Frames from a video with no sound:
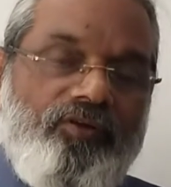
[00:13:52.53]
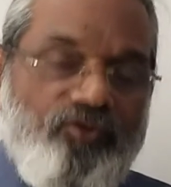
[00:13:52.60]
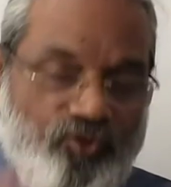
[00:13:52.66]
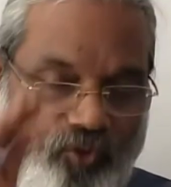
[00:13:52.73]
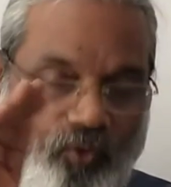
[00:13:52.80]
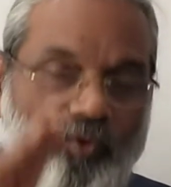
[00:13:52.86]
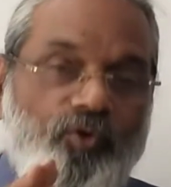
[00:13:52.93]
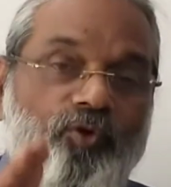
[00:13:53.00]

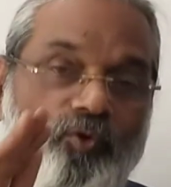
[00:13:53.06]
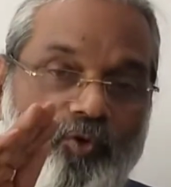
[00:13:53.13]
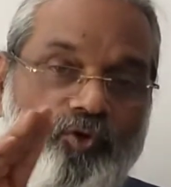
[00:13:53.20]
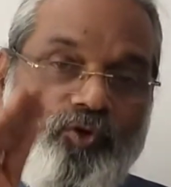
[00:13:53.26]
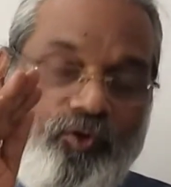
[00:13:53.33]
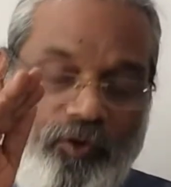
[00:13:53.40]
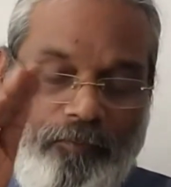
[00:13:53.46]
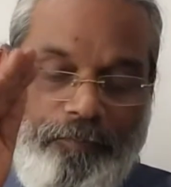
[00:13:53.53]
So you
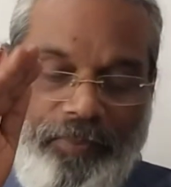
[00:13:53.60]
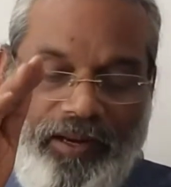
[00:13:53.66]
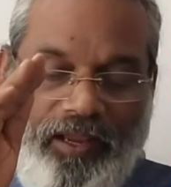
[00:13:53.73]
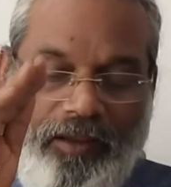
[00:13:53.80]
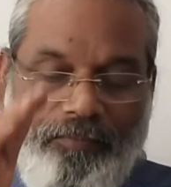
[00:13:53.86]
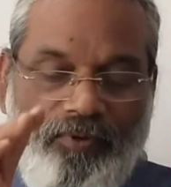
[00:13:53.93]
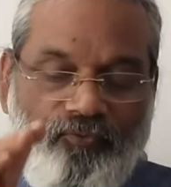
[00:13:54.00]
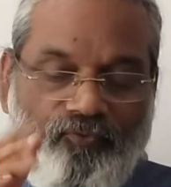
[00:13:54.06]
should
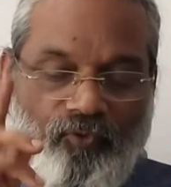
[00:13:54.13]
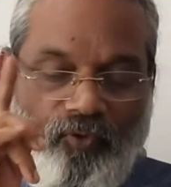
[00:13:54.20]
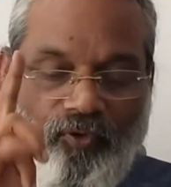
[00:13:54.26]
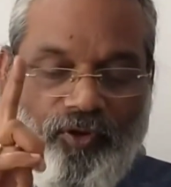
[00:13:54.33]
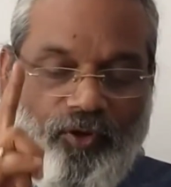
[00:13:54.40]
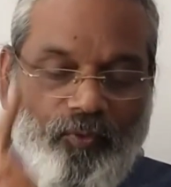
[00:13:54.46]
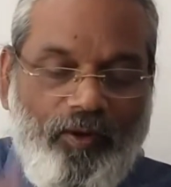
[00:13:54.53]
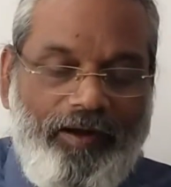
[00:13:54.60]
pray
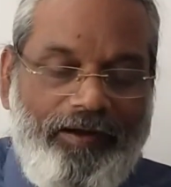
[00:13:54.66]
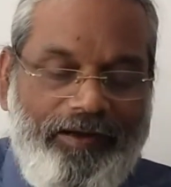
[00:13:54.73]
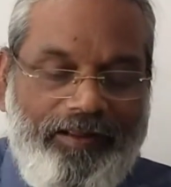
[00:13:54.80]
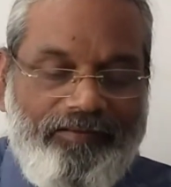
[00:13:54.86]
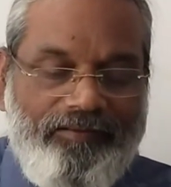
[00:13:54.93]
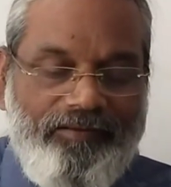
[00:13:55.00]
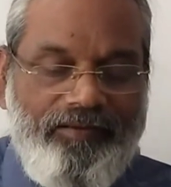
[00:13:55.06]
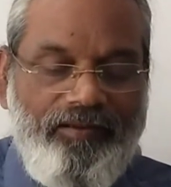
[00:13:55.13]
before your
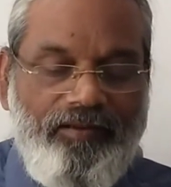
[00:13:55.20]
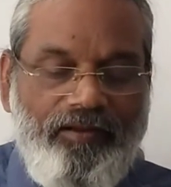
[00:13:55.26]
death.